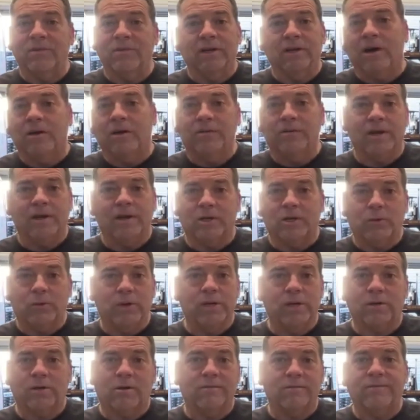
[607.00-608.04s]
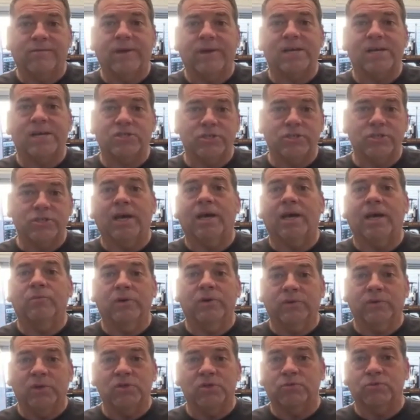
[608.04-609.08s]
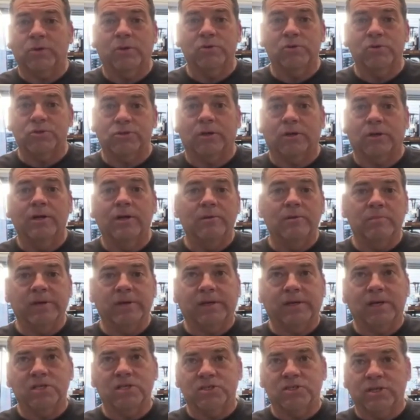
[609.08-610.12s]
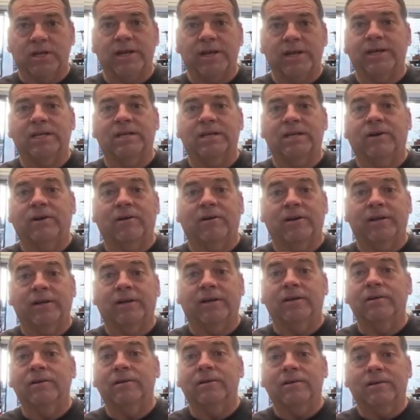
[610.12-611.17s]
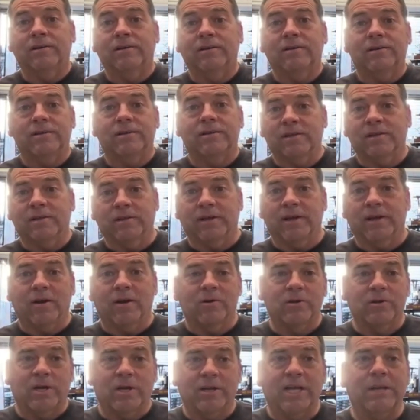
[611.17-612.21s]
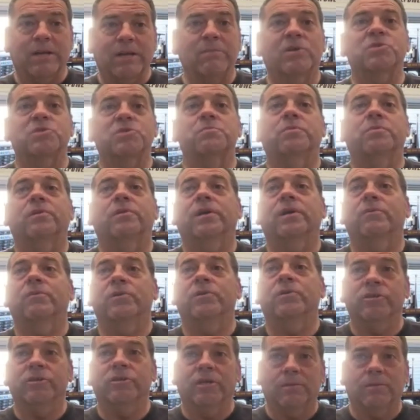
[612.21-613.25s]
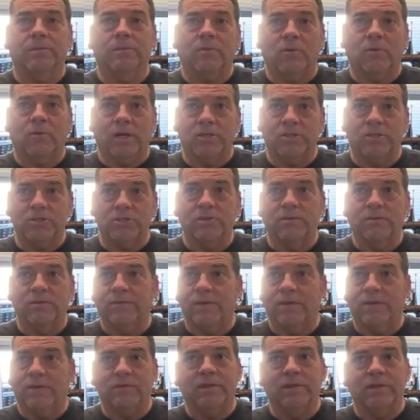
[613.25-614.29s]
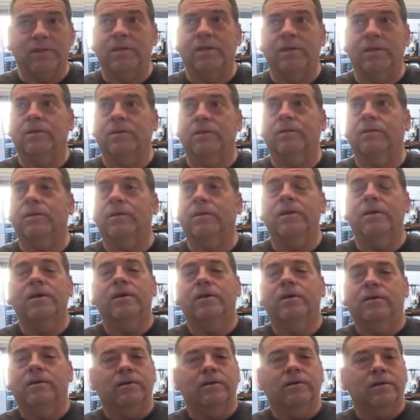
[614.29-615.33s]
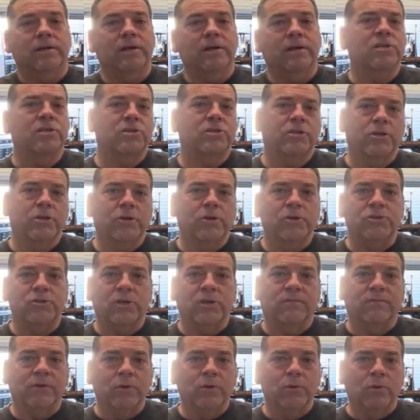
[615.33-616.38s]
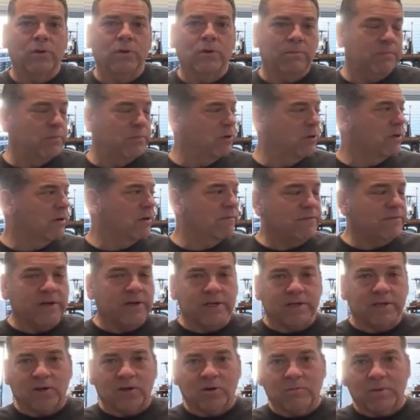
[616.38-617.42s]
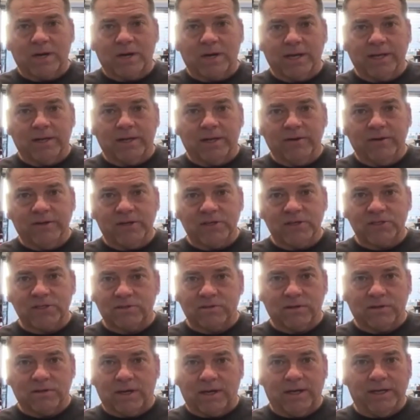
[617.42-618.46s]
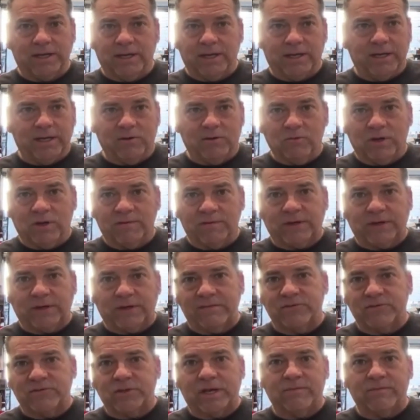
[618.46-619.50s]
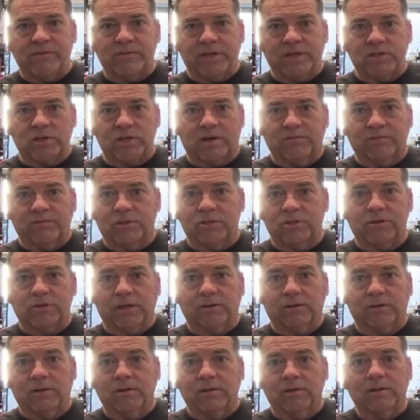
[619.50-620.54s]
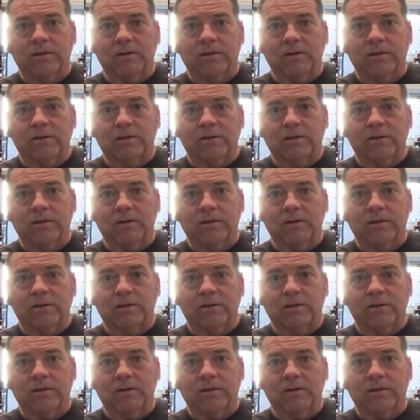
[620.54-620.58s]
gone that quick or fast yet with this Roadster because of the negative area. The aerodynamics play when you get up around 250. It's huge. If you were to put a funny car body on this, it'd run 570s off the trailer.